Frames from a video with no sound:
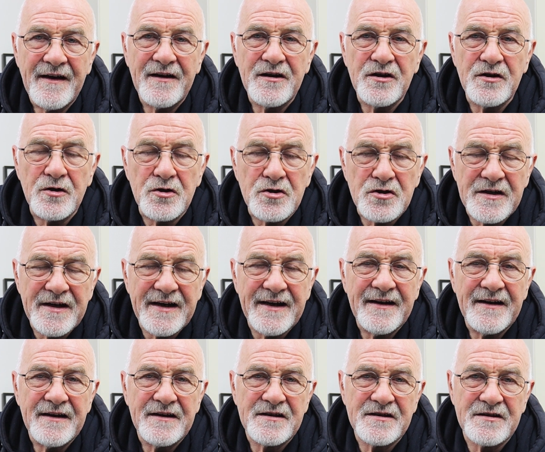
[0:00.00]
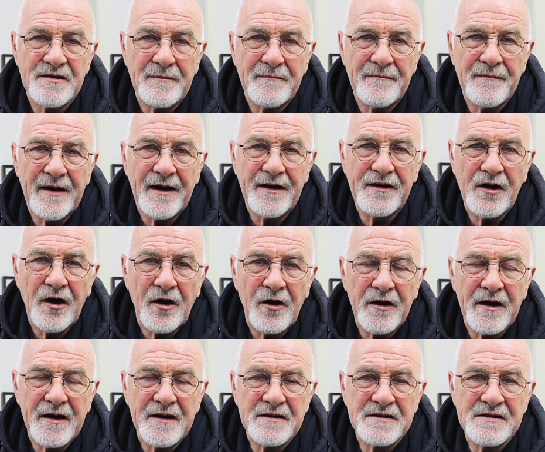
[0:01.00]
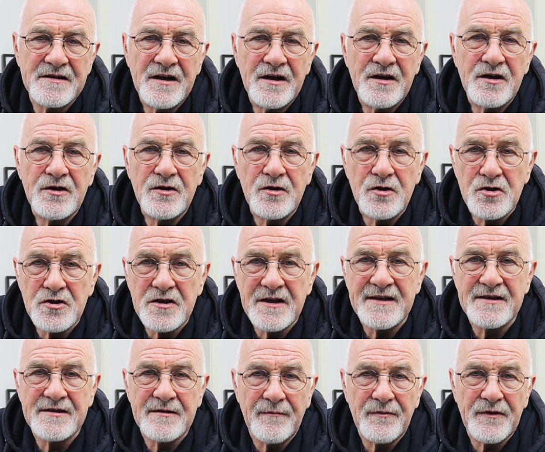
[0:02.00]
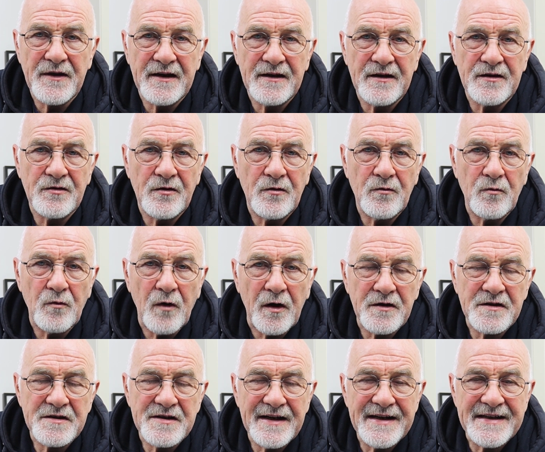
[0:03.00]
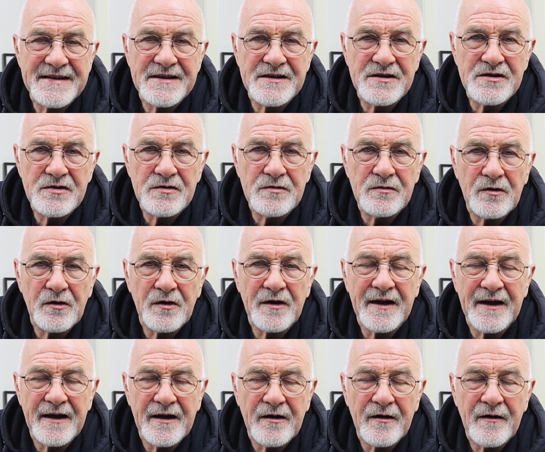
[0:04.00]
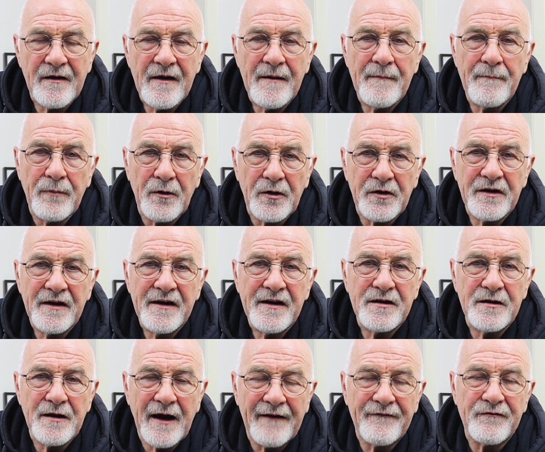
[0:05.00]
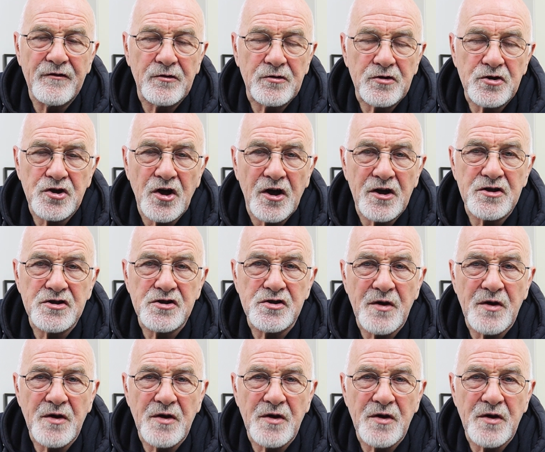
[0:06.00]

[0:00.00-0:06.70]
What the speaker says: usually some annoyance, usually something you don't want to listen to or hear, but you have no choice.